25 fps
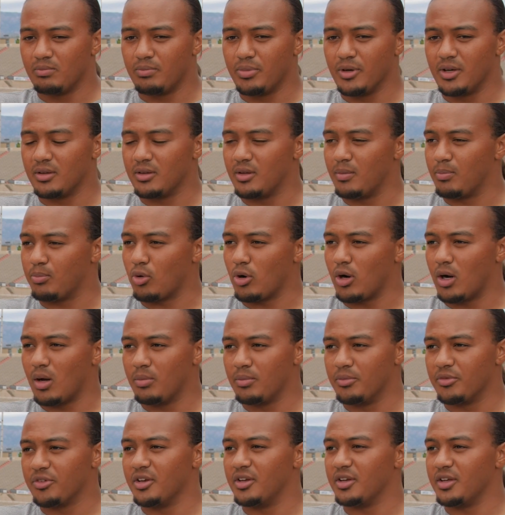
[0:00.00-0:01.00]
but the
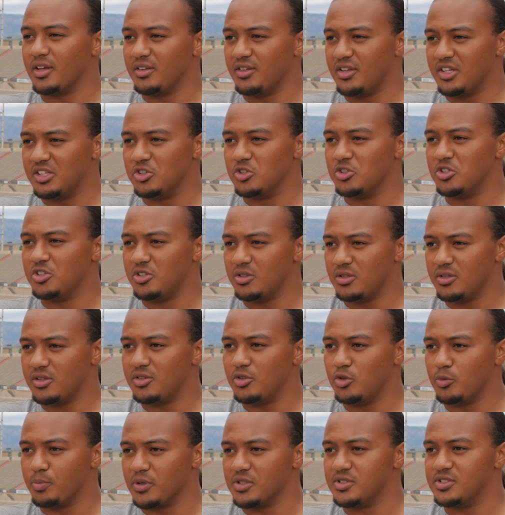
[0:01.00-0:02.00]
problem's going to continue
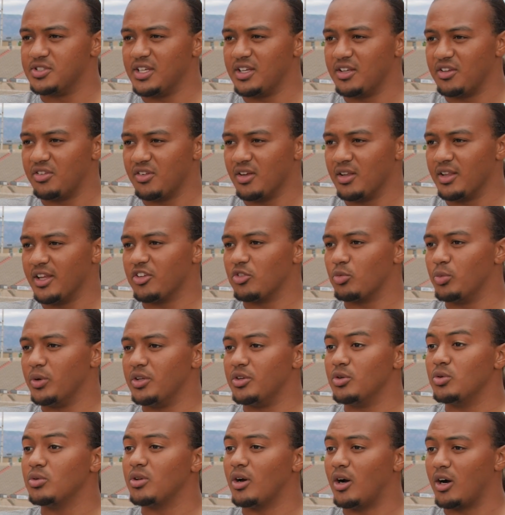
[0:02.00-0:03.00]
to persist unless
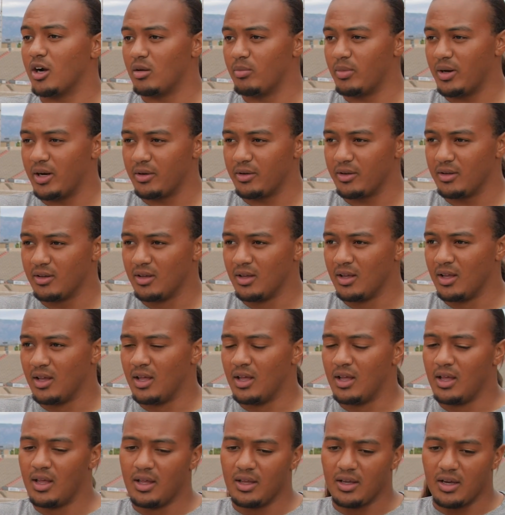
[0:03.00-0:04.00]
we do talk about it,
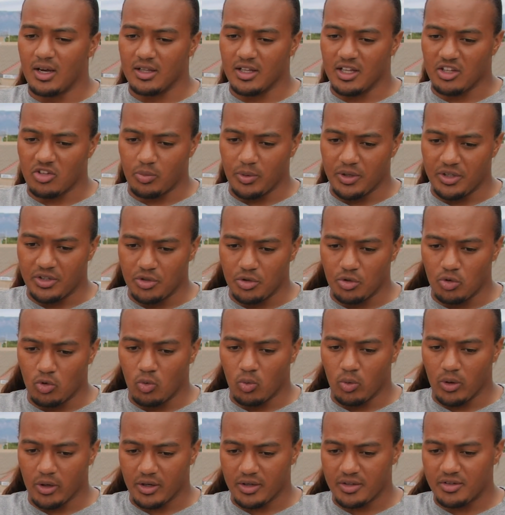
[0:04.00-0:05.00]
unless we do
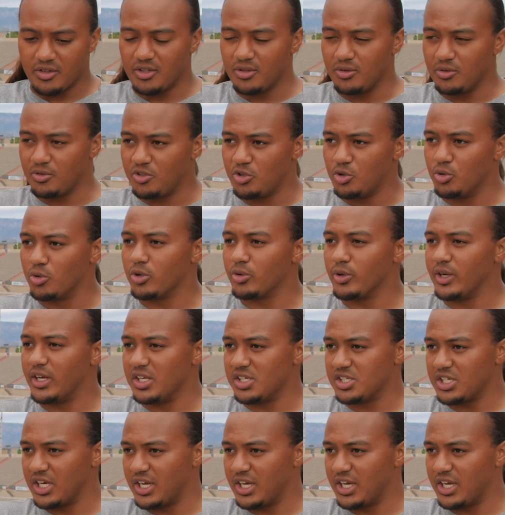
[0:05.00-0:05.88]
work to create